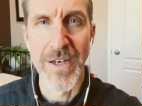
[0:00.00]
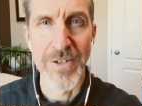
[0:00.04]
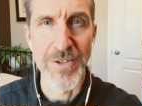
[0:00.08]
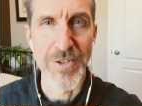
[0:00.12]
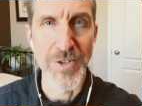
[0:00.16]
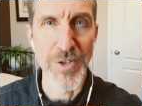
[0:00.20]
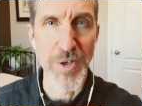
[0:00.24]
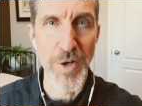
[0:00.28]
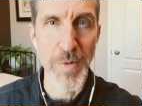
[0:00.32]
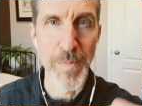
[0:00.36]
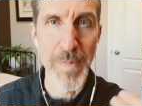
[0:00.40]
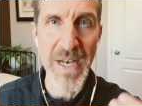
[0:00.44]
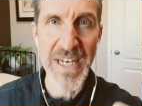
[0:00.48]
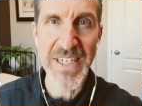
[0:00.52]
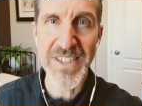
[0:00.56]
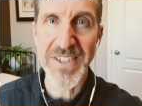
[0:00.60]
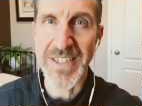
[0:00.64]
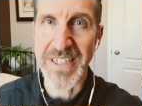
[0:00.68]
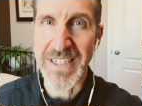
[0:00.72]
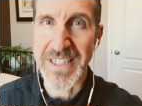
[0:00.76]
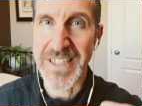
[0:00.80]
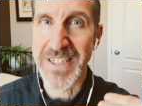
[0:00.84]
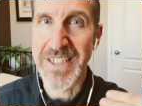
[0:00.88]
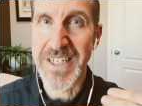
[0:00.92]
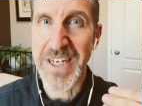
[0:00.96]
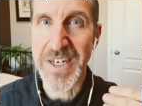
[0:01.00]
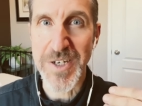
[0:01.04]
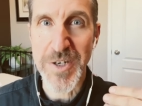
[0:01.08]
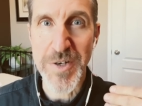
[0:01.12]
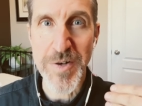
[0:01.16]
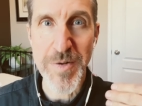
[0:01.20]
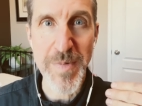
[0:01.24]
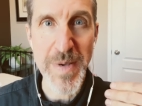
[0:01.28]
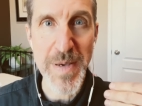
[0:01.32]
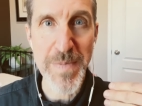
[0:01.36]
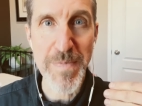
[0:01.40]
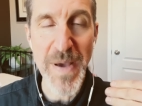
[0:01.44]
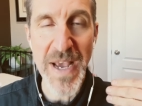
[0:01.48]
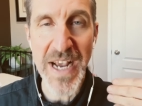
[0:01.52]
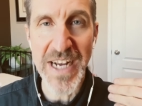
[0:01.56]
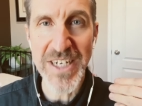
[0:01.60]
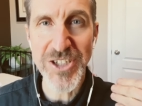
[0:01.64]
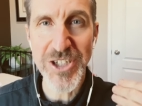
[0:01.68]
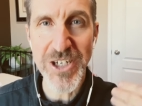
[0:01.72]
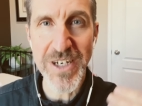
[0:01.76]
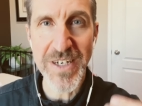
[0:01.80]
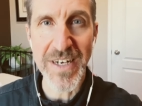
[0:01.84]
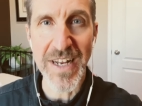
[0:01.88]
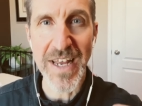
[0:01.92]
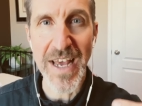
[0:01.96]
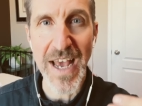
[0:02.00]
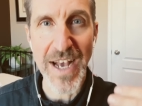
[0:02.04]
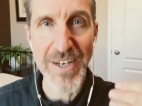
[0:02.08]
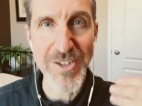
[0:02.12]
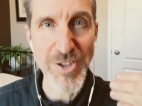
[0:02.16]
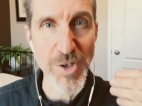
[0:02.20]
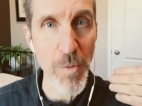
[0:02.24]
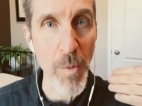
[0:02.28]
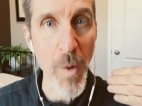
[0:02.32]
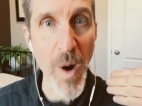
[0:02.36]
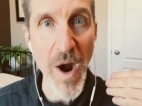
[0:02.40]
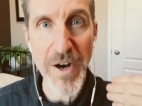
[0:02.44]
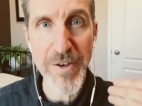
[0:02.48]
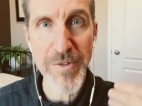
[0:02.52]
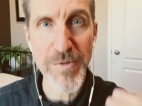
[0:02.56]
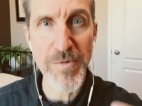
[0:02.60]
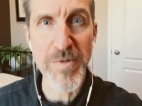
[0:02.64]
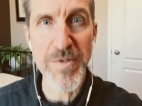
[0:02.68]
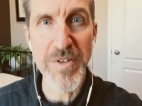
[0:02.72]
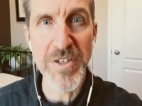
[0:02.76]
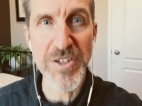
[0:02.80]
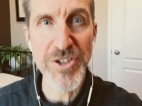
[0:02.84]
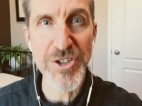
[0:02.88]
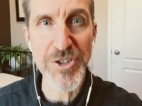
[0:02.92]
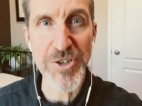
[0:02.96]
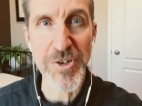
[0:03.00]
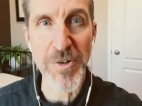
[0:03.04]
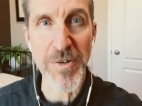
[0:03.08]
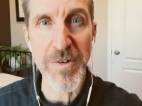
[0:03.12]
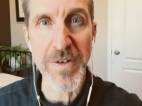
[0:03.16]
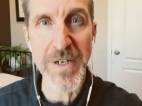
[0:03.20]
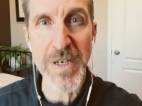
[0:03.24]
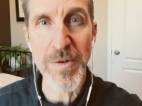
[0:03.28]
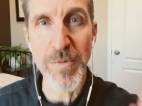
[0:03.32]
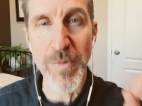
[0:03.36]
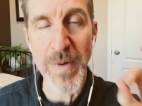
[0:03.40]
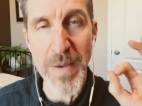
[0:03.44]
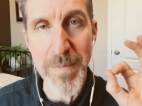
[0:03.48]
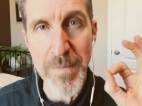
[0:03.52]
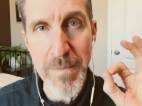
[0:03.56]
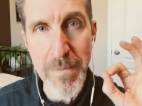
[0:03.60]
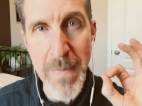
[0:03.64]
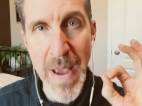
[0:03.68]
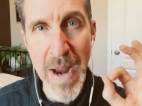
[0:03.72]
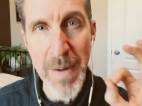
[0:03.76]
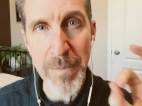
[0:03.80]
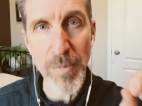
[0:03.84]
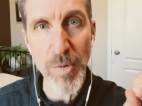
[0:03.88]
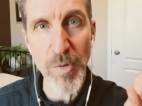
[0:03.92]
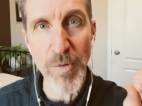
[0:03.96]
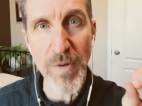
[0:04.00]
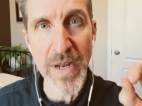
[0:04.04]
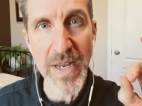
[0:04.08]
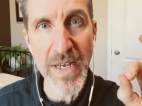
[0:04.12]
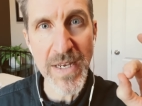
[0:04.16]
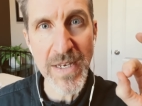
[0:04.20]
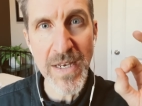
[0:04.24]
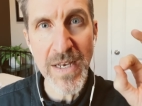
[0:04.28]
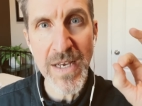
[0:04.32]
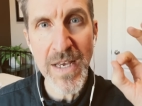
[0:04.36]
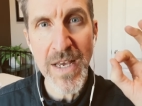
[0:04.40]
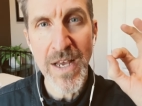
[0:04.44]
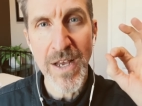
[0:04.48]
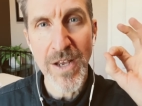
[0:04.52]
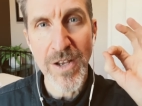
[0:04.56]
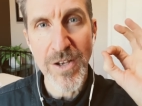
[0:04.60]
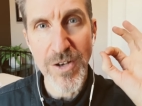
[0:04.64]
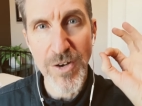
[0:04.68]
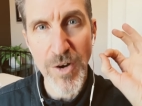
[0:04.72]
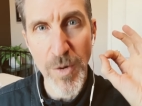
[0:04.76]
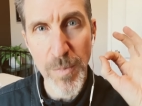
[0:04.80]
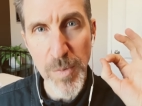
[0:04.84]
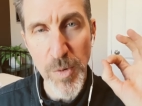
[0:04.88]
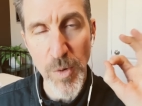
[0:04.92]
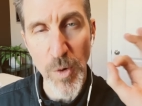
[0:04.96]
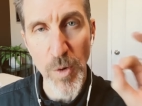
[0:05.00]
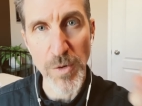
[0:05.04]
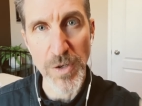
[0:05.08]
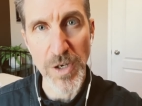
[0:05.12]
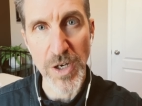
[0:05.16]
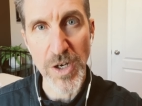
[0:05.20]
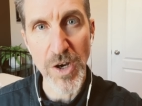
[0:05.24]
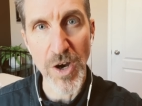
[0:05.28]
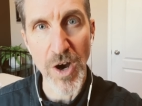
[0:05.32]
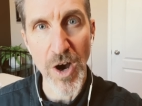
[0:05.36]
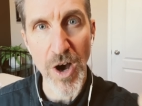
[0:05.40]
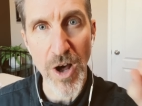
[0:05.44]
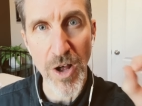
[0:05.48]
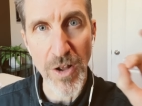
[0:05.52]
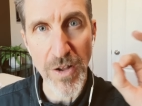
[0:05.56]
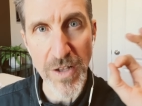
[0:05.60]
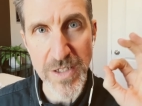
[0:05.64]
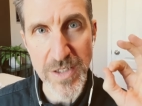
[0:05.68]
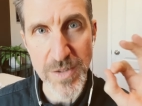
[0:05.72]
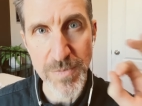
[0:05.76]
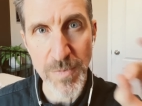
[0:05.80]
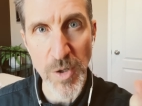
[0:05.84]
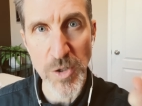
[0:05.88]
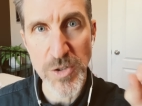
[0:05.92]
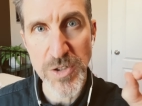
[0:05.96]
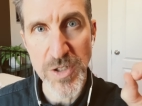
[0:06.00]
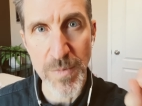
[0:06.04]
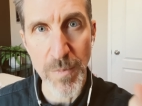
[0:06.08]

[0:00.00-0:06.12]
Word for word: Do your best to continue to be patient as you walk through this journey, remembering your protocol is most